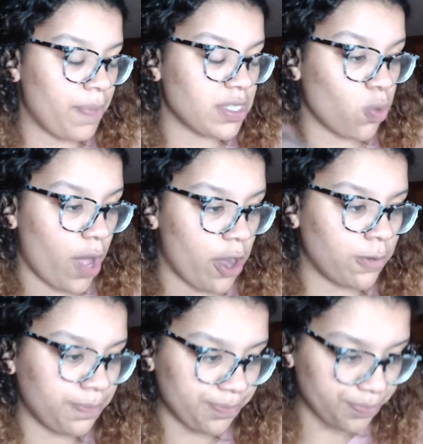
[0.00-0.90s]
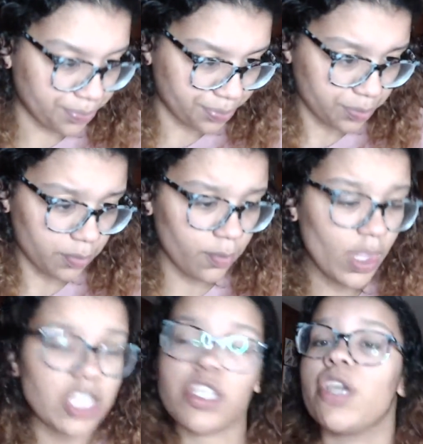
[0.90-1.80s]
as well.
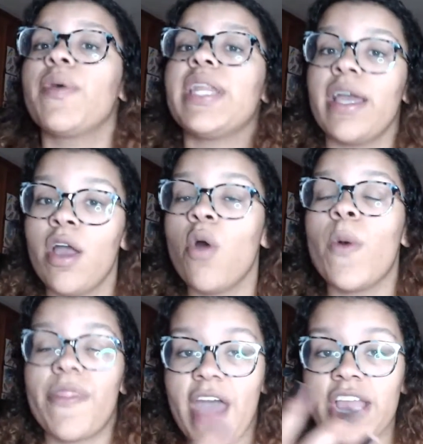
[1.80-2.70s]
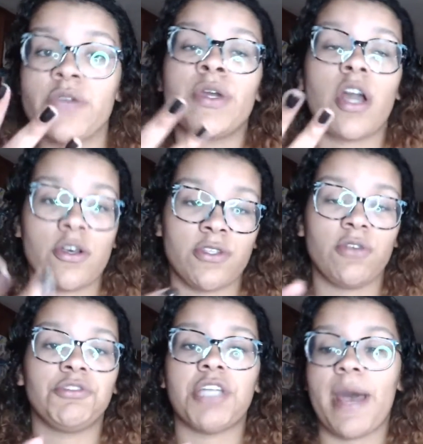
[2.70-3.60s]
So you can, with that, you can also
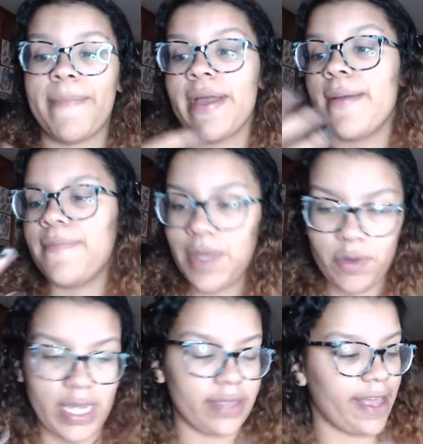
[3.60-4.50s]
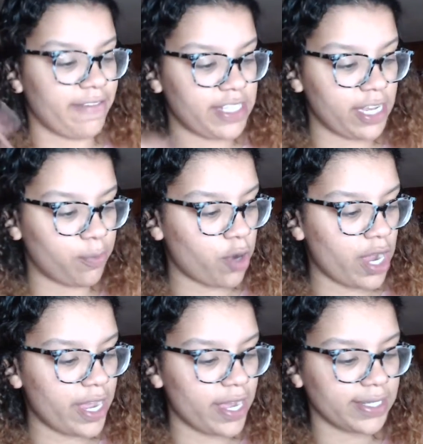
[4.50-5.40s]
shop beauty and lifestyle
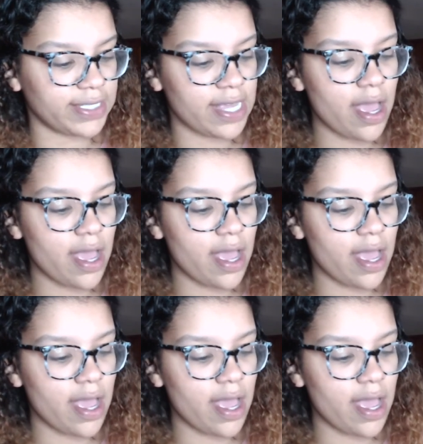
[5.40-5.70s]
products.